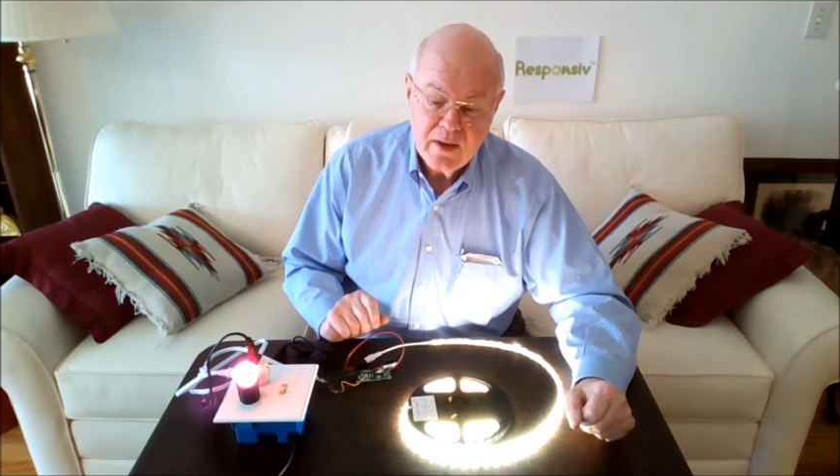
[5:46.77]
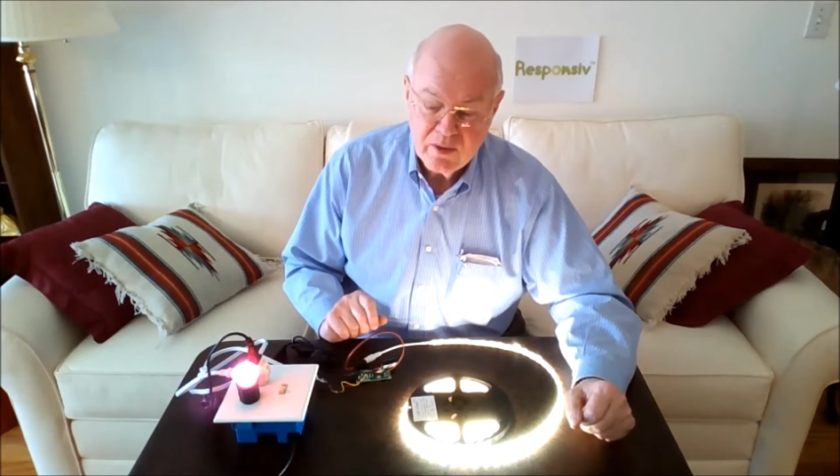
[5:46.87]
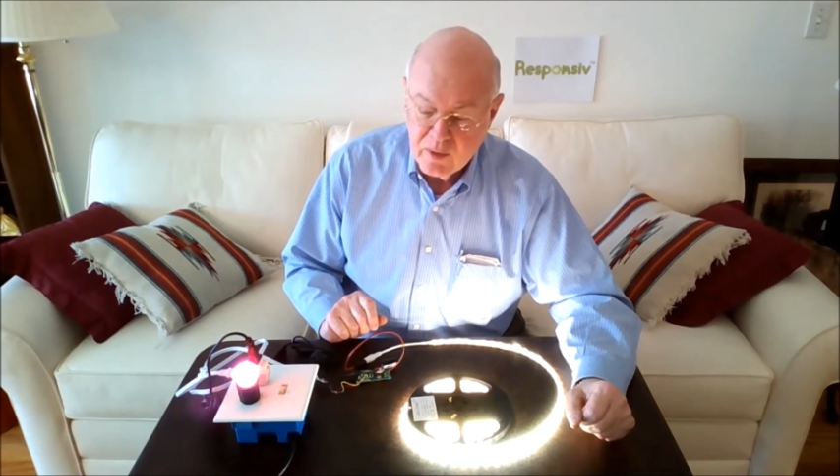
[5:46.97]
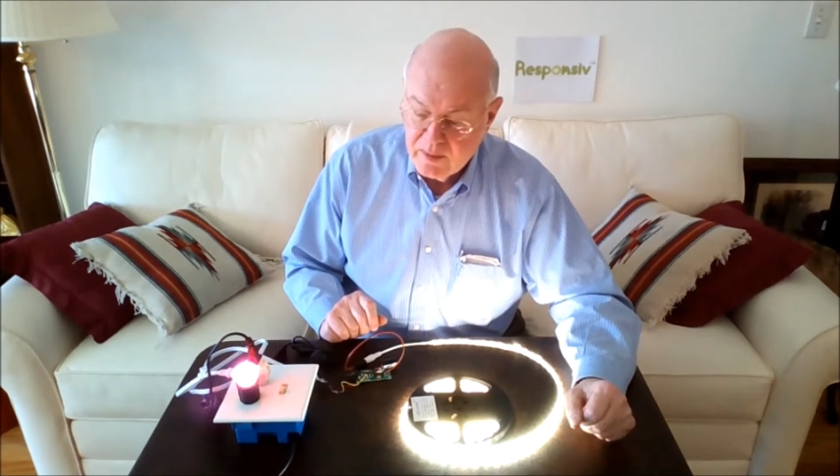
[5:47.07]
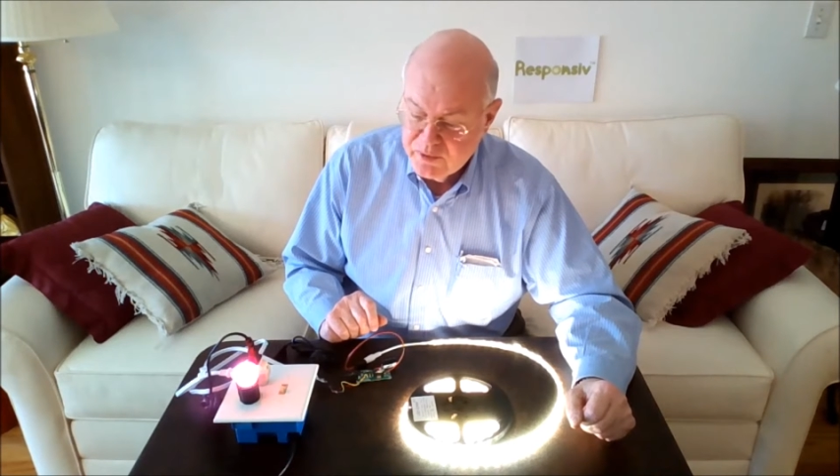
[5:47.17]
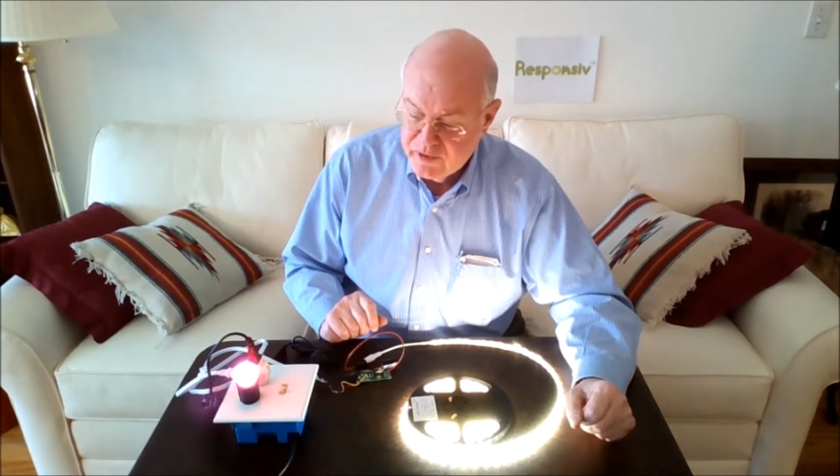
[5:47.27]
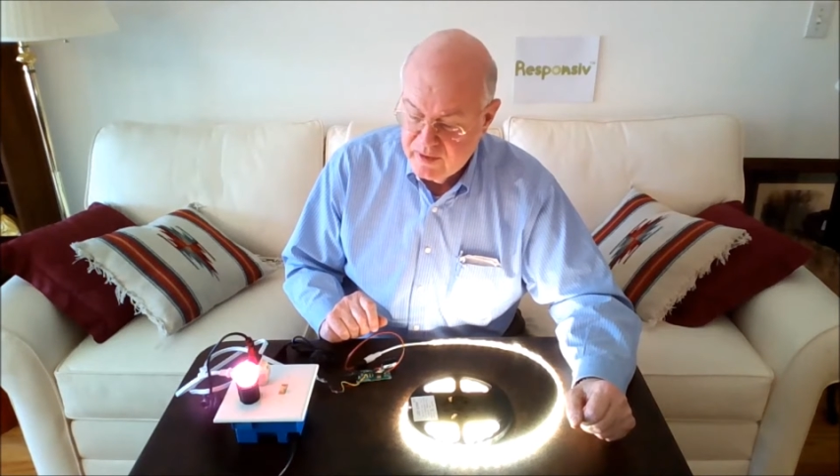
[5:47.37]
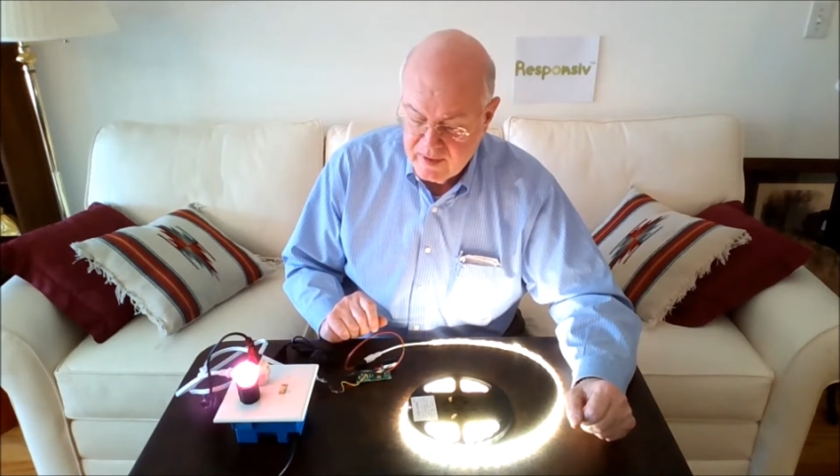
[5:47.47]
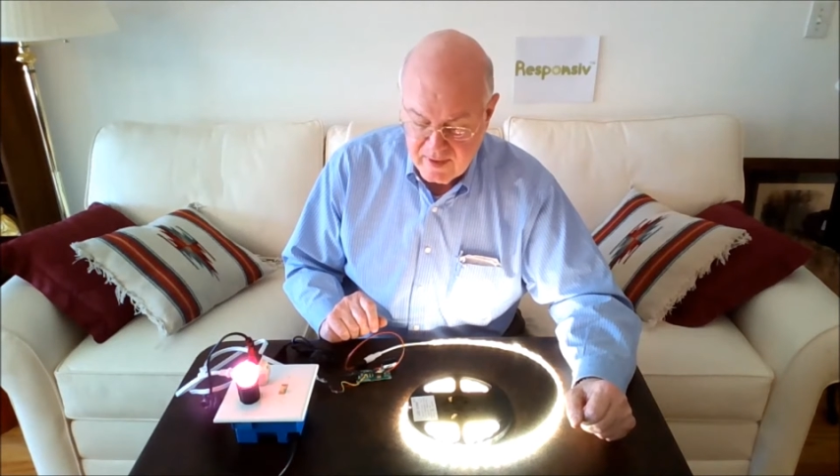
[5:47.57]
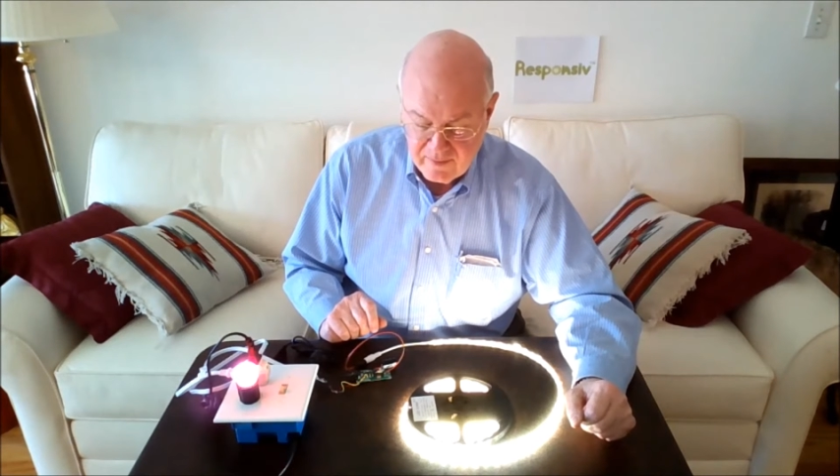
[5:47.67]

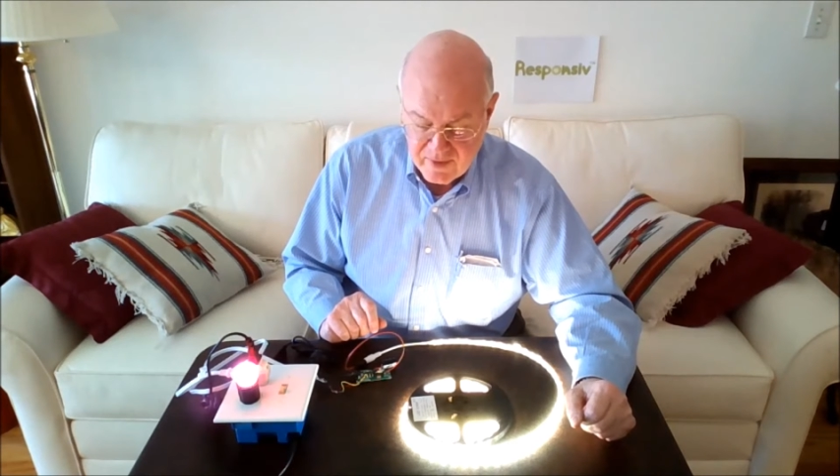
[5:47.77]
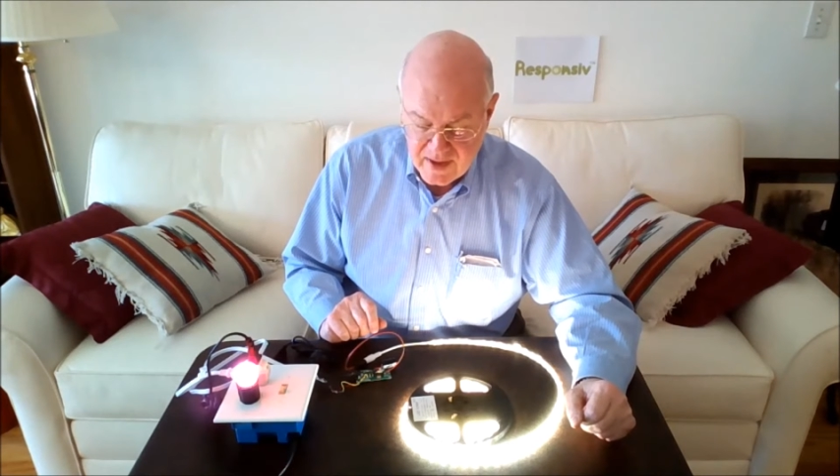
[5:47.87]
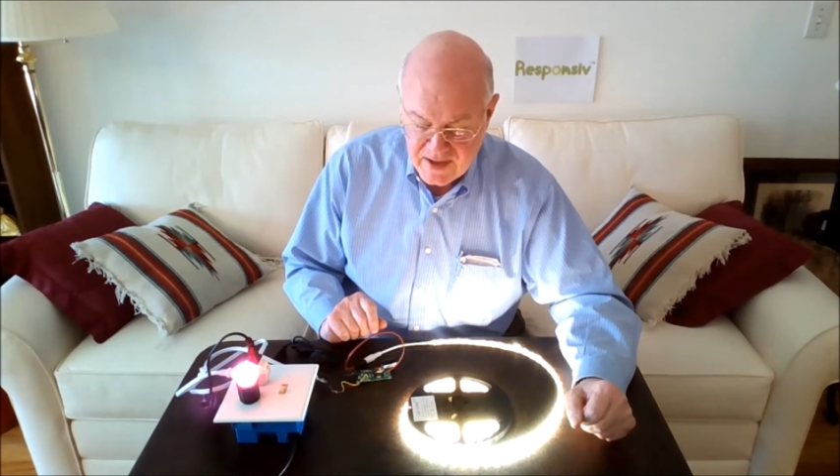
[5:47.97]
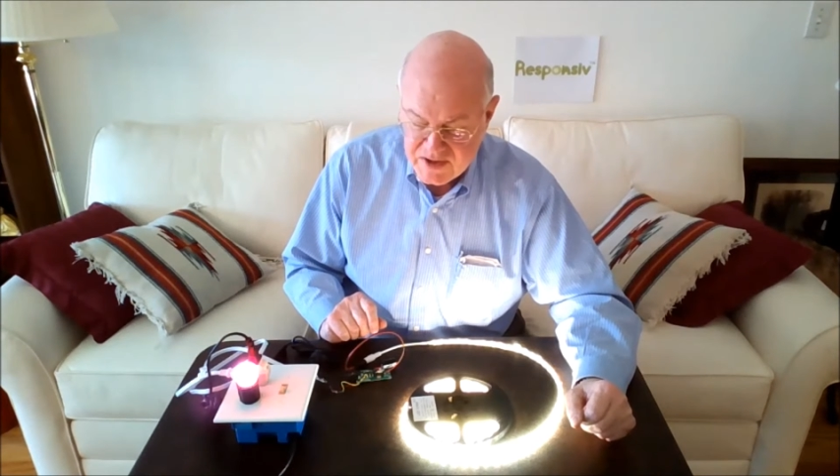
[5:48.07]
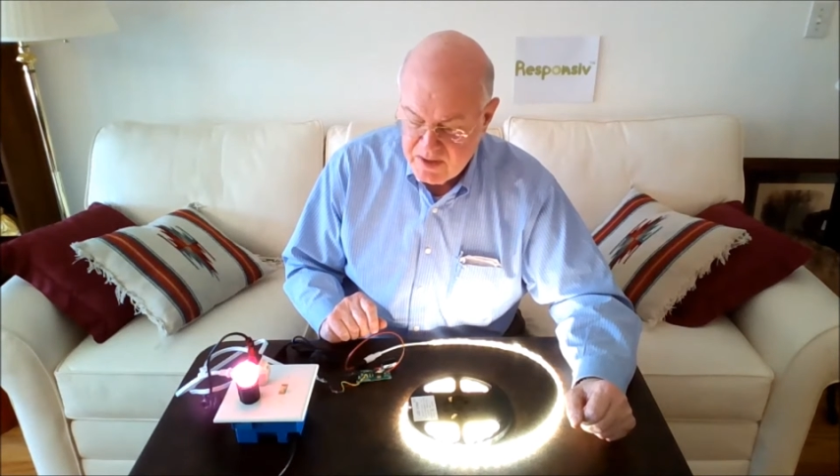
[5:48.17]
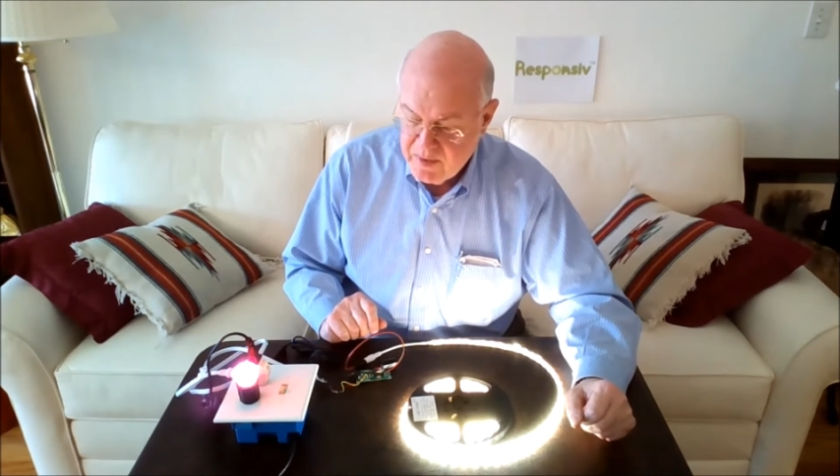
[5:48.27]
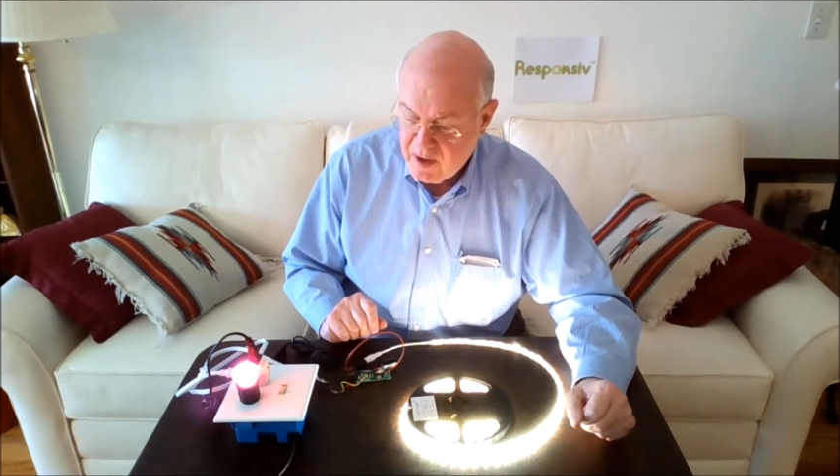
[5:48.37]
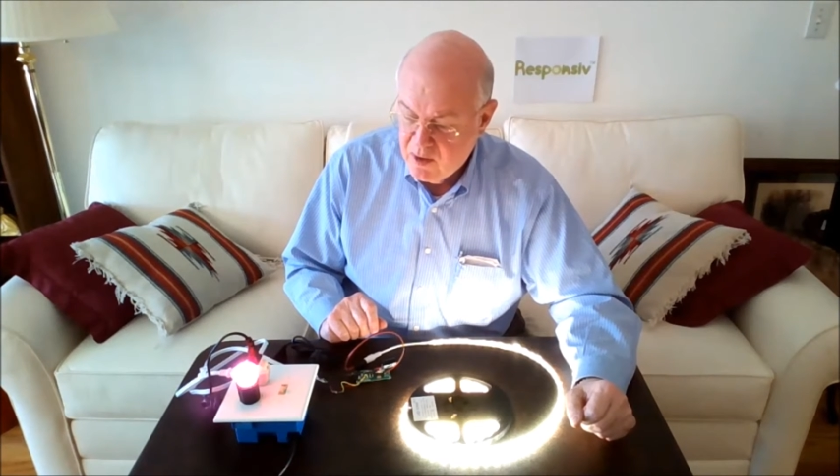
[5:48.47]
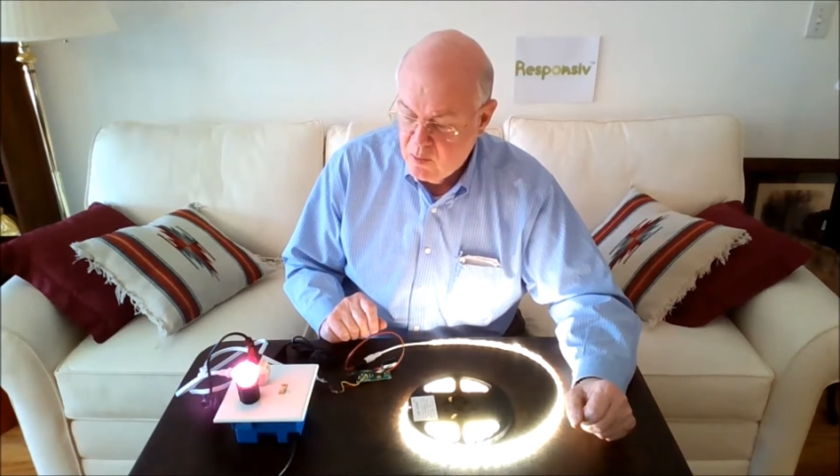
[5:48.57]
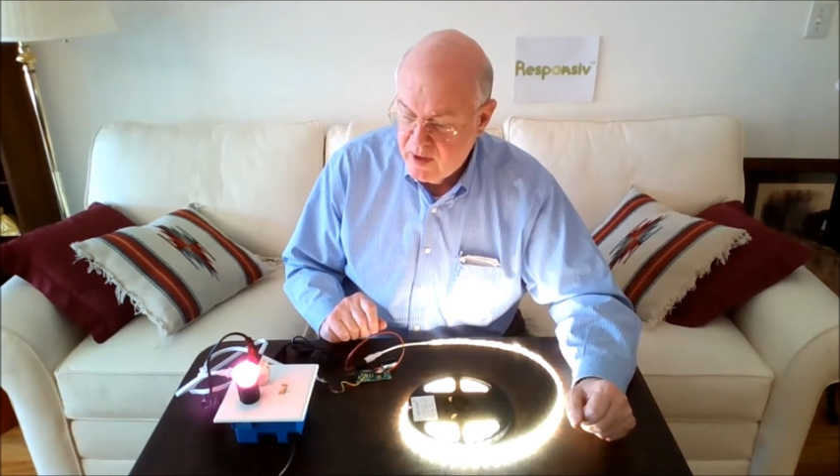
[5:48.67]
interruption of the AC
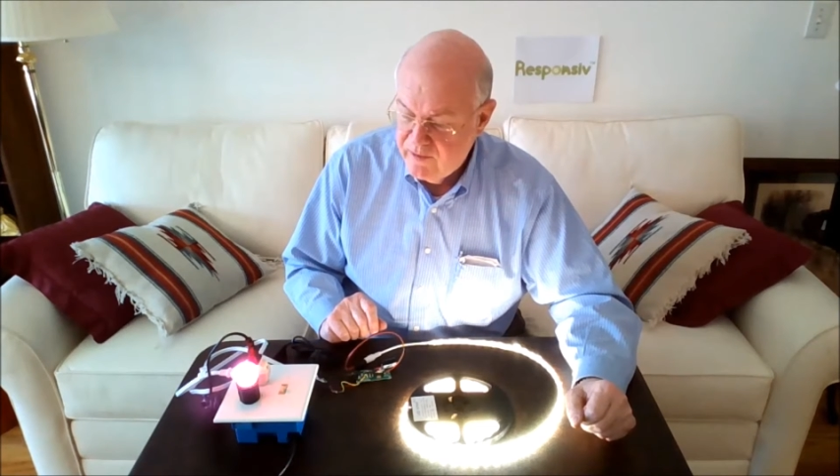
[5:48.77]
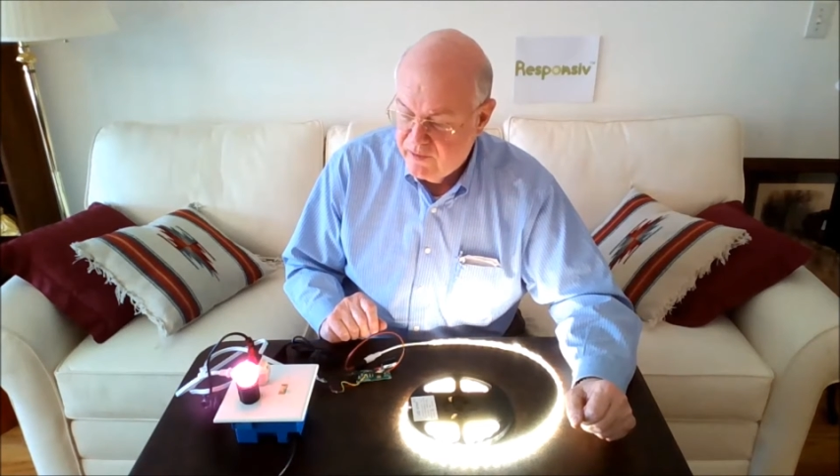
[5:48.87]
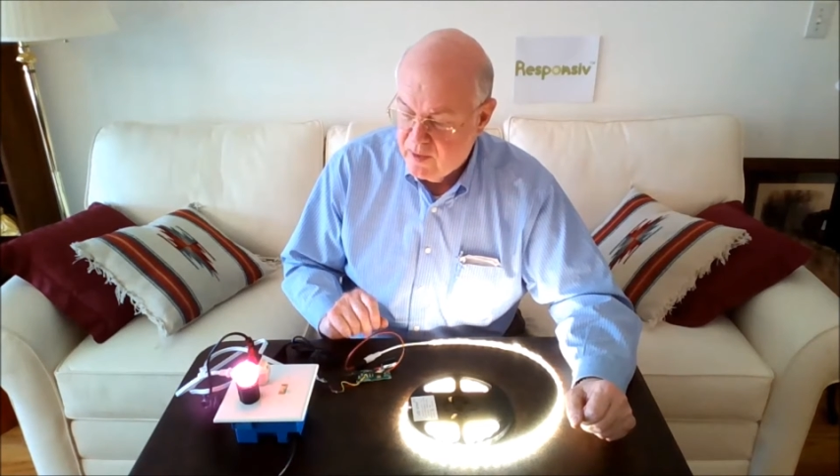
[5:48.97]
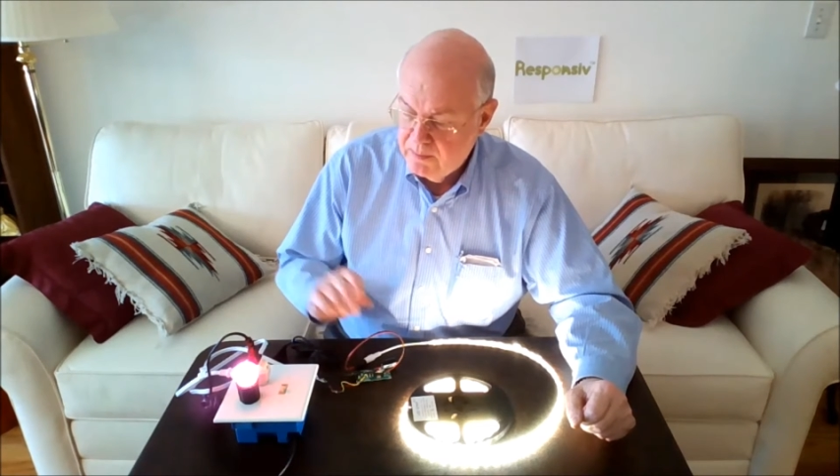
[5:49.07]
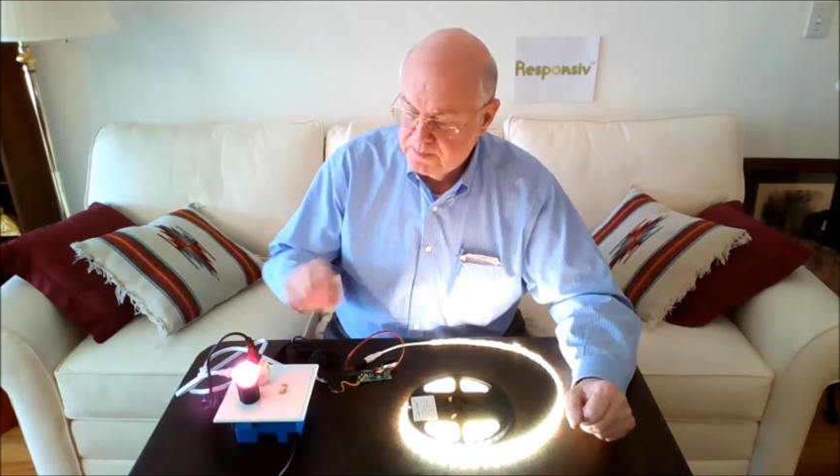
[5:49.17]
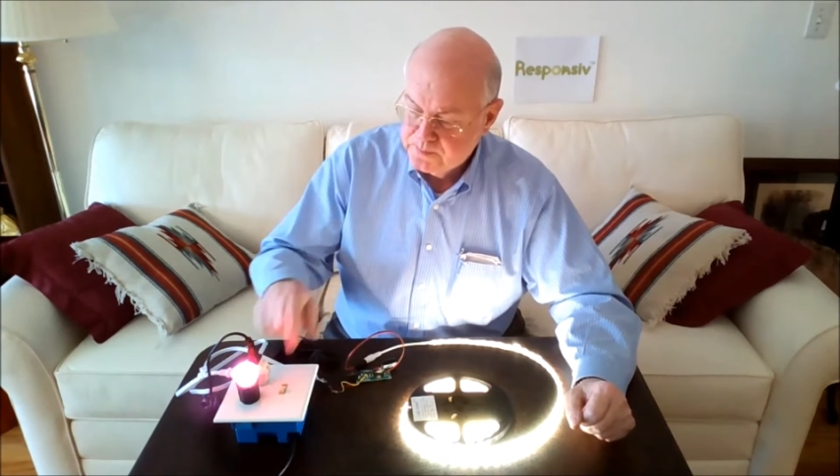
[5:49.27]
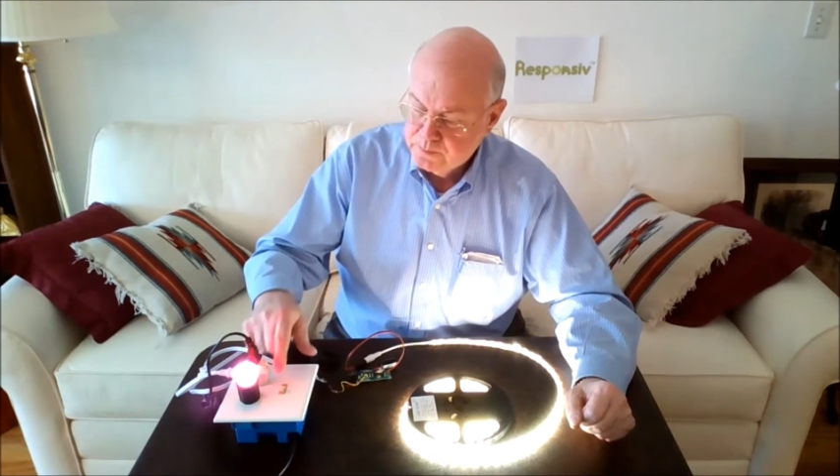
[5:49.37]
power waveform.